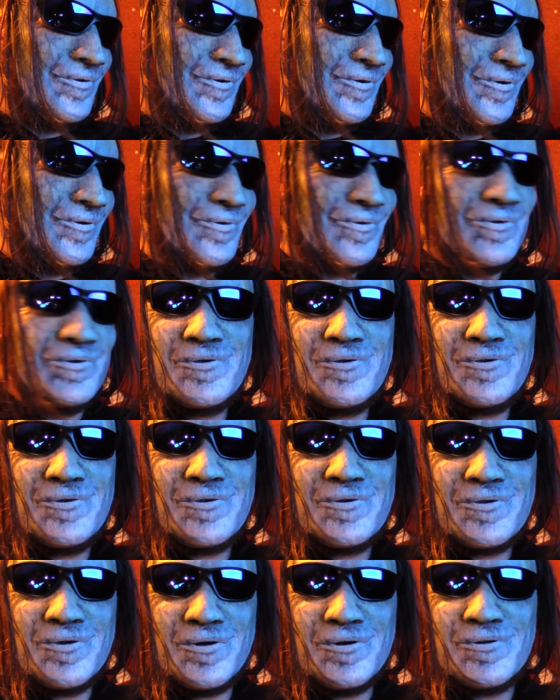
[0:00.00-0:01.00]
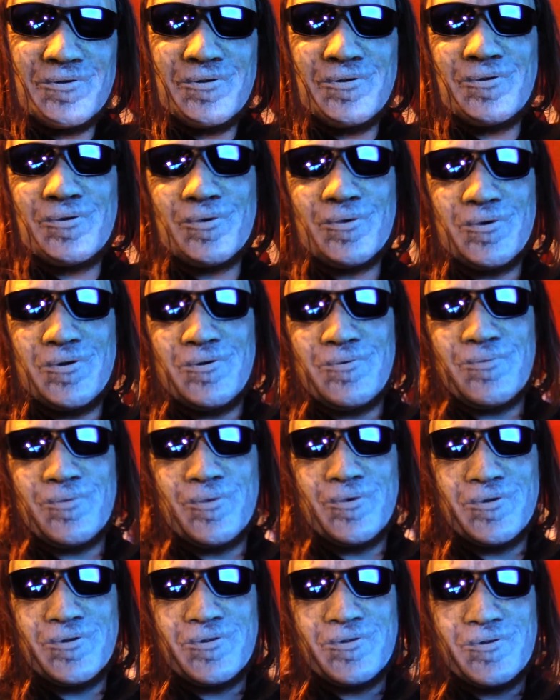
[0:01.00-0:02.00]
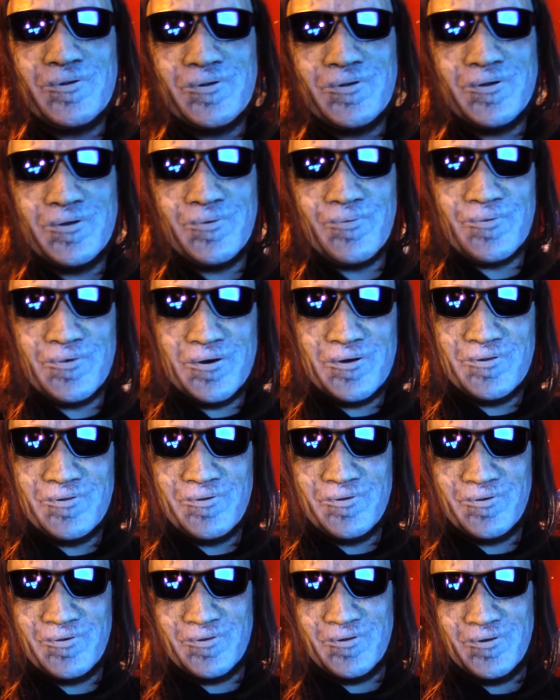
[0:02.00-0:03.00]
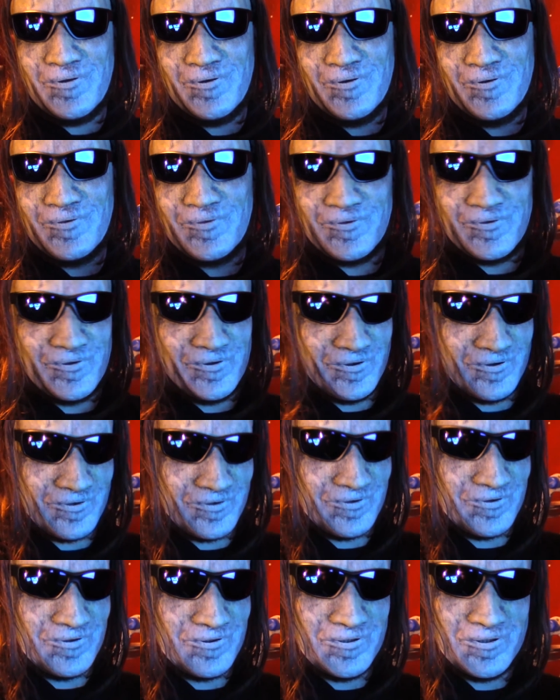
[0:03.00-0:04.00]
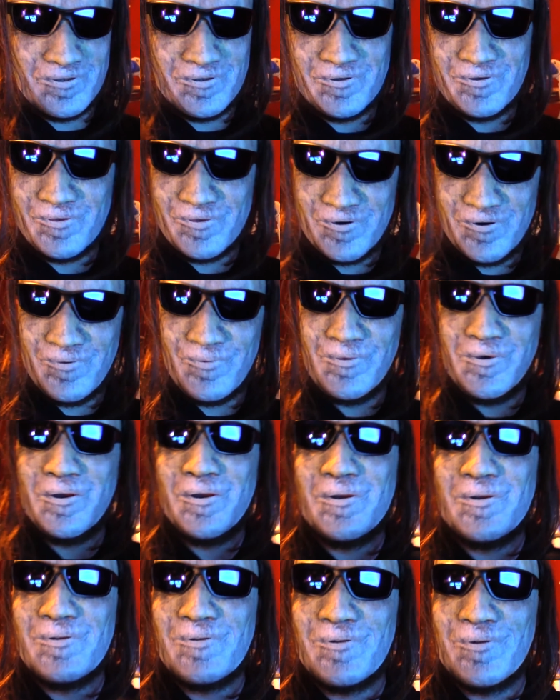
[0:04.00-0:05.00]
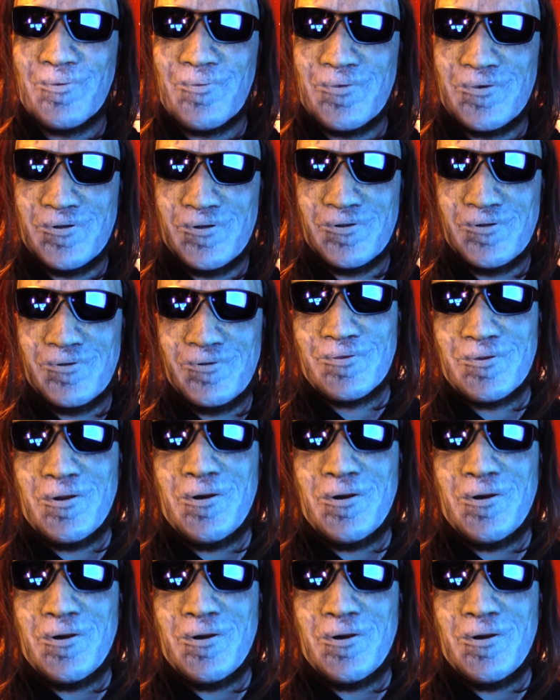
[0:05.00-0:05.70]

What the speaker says: Don't start the trip with the mindset of just getting from A to B.